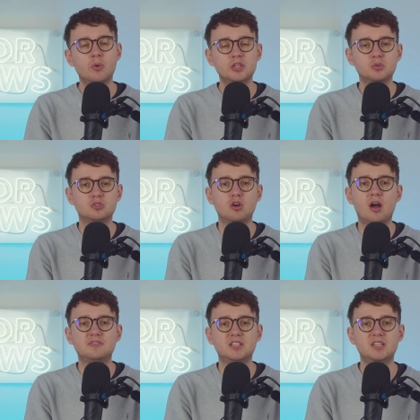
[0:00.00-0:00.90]
which was
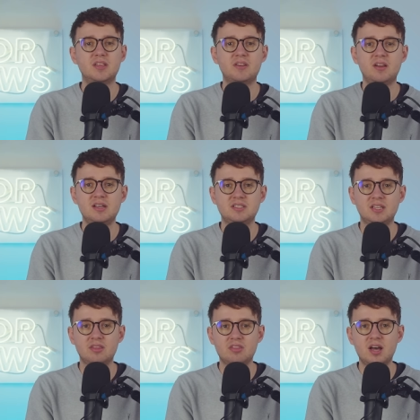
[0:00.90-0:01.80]
drafted in the
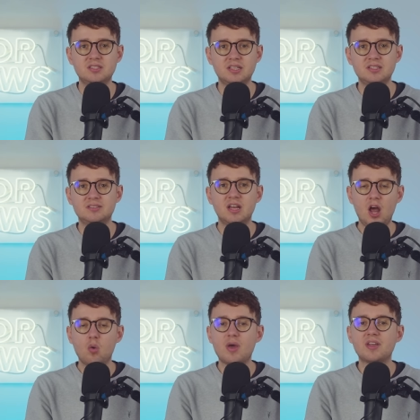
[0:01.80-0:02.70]
1930s
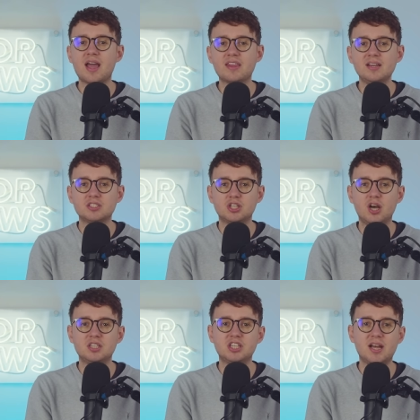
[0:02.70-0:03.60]
when the Catholic
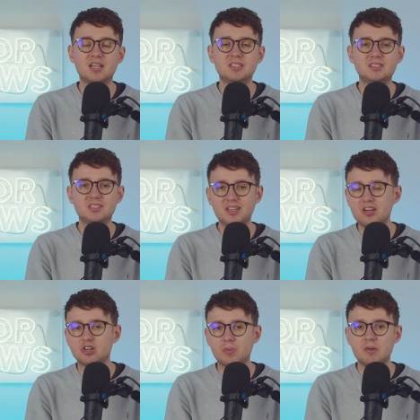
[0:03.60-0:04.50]
Church had
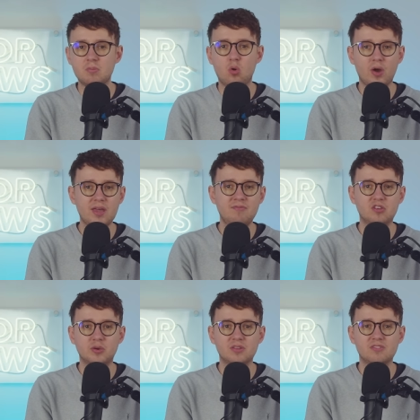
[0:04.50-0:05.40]
considerably more
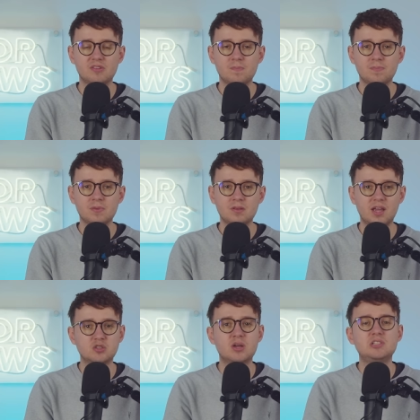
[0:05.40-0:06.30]
influence.
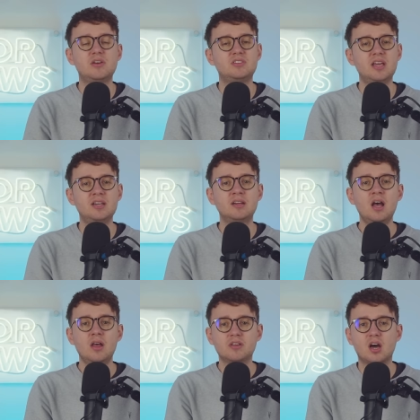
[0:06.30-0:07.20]
In 2015,
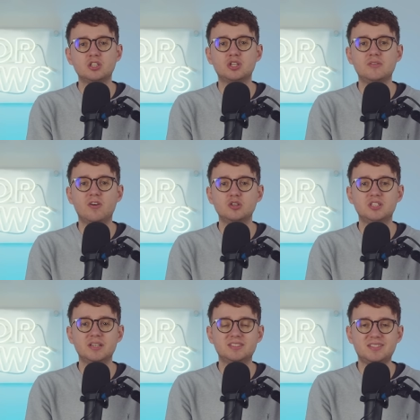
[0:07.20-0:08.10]
the country
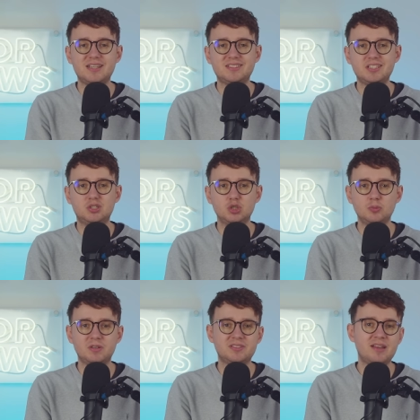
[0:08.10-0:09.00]
voted
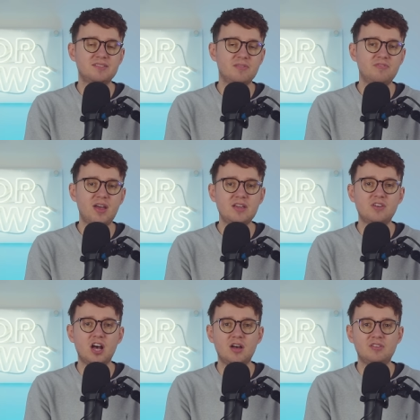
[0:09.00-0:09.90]
62% in
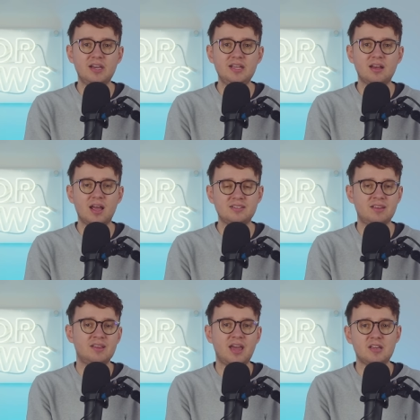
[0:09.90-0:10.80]
favor of
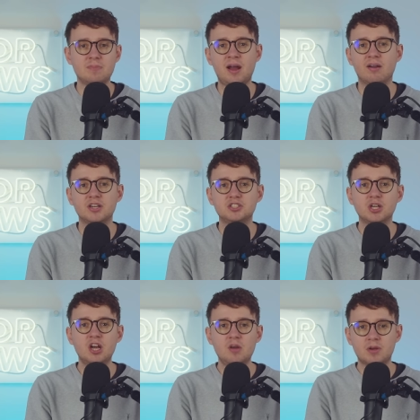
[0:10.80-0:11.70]
legalizing gay marriage,
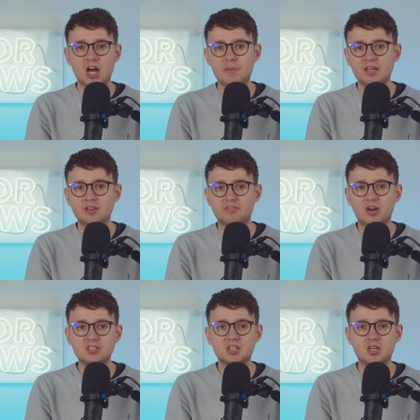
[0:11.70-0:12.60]
becoming the
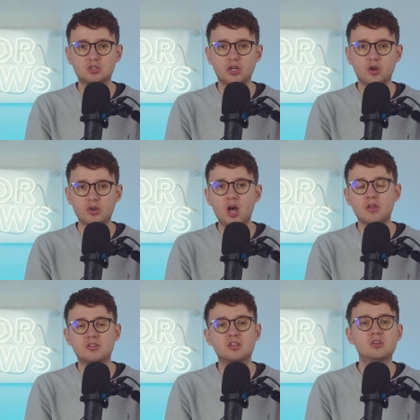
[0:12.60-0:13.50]
first country on
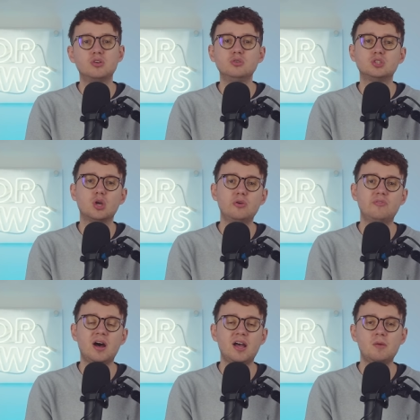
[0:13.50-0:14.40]
earth to do so
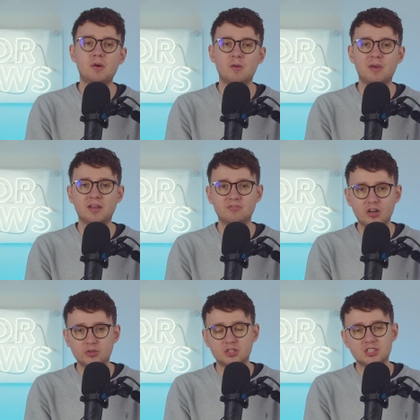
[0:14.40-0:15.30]
via a public
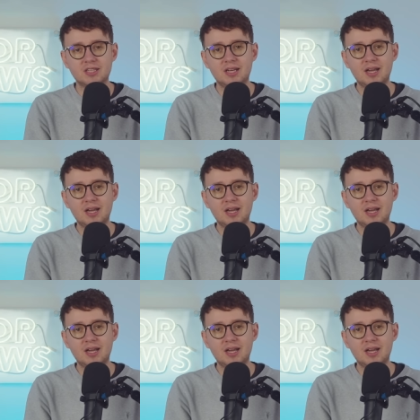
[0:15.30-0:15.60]
vote.